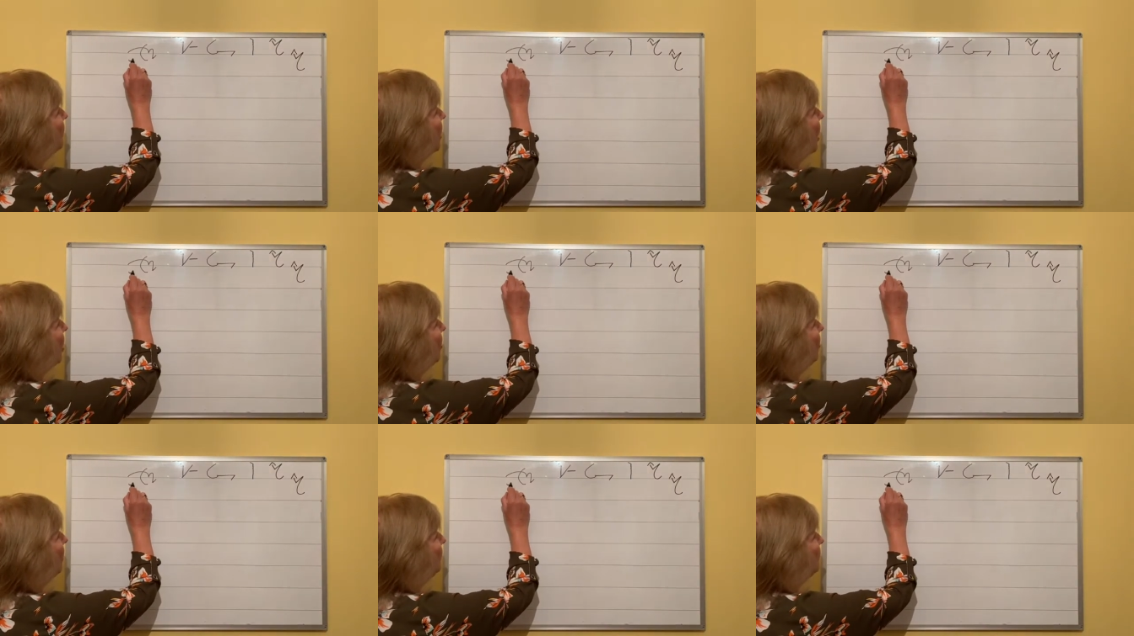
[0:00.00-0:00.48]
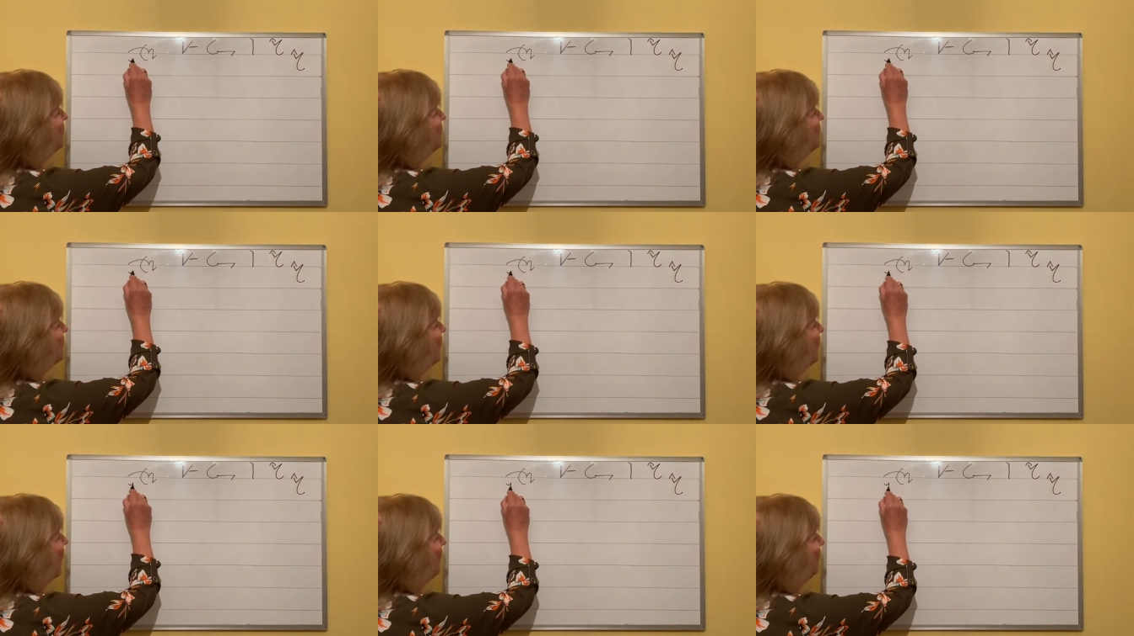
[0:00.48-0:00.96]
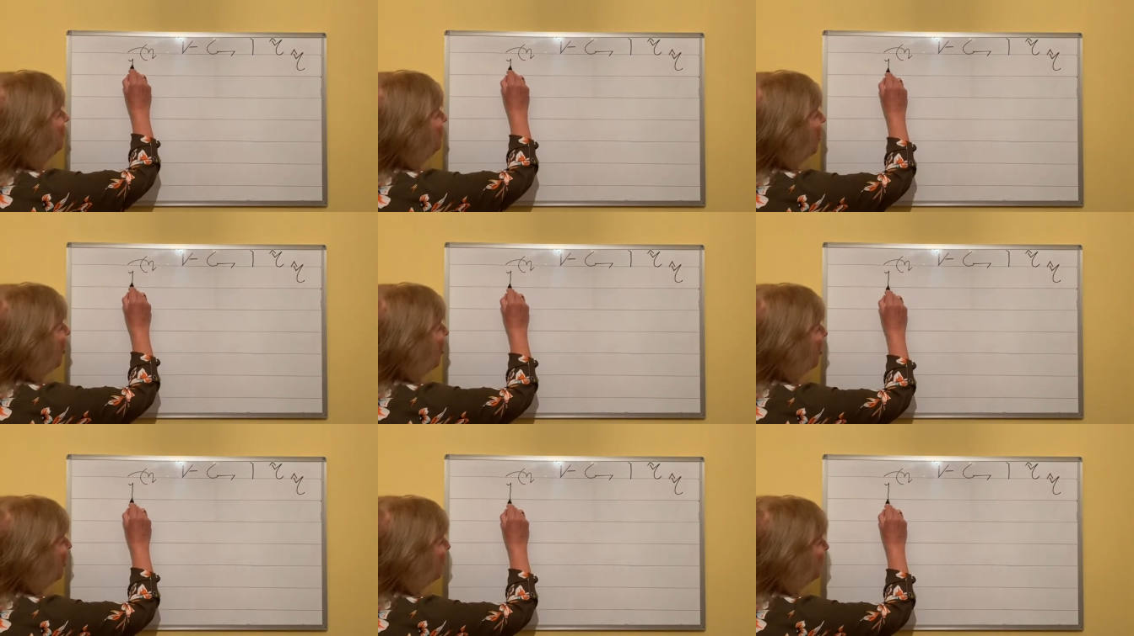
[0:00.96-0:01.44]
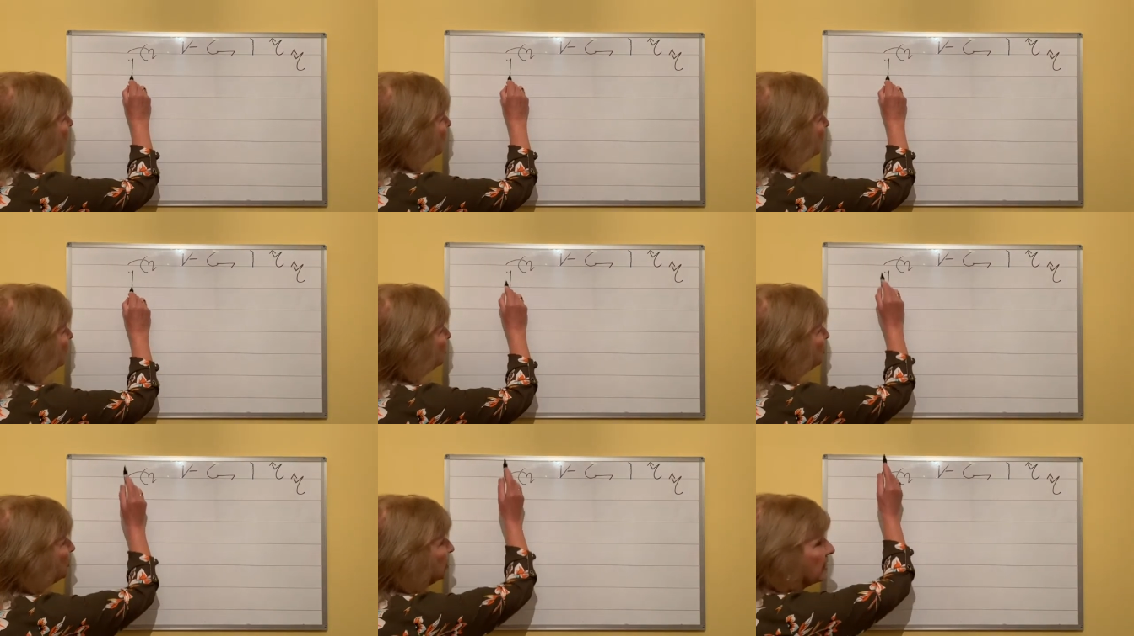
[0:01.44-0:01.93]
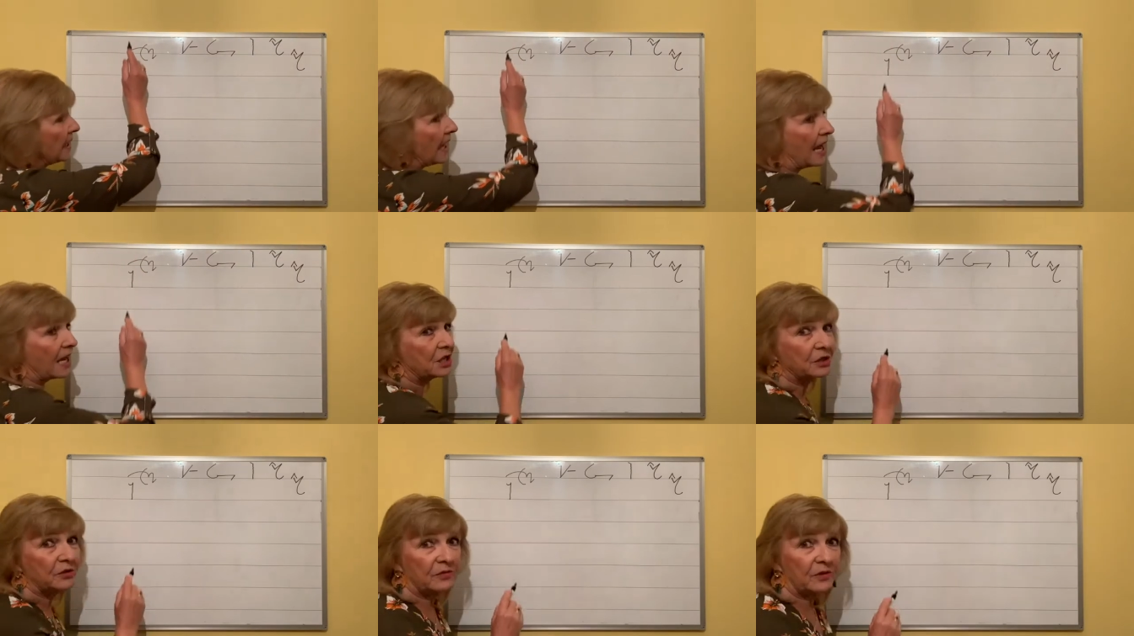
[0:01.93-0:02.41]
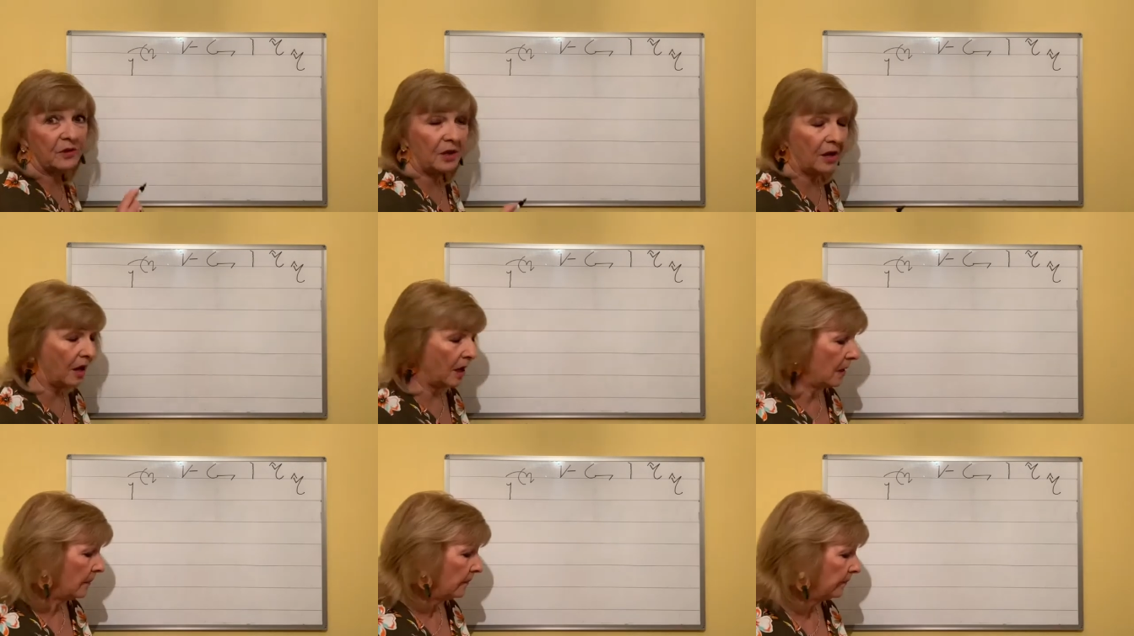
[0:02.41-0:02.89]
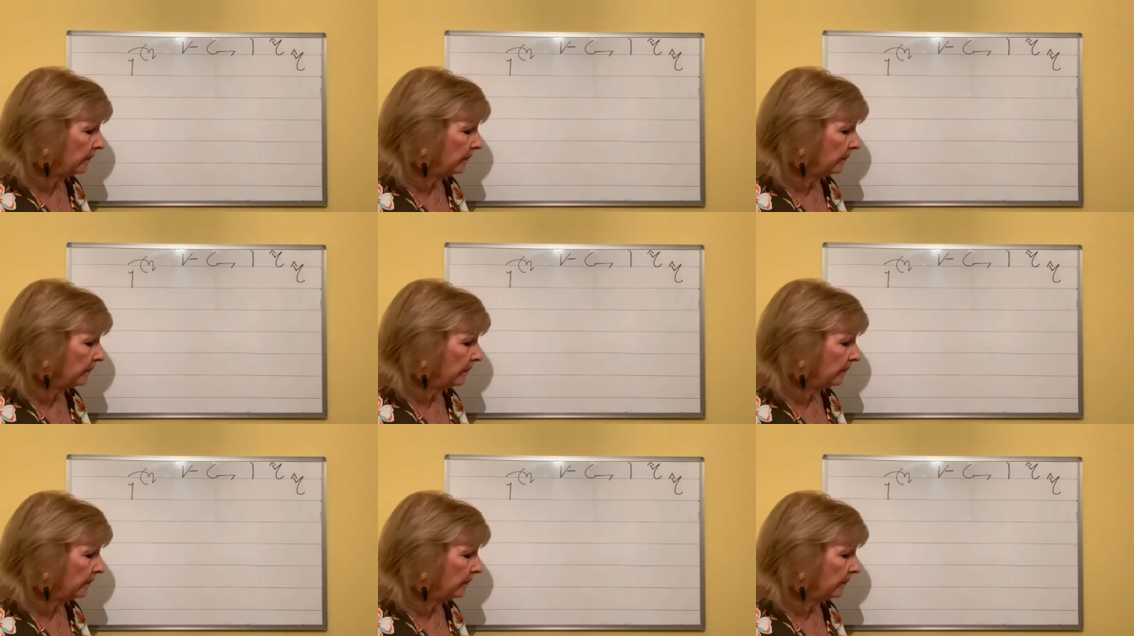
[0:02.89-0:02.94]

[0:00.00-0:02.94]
O on the T line for of and just the H for the.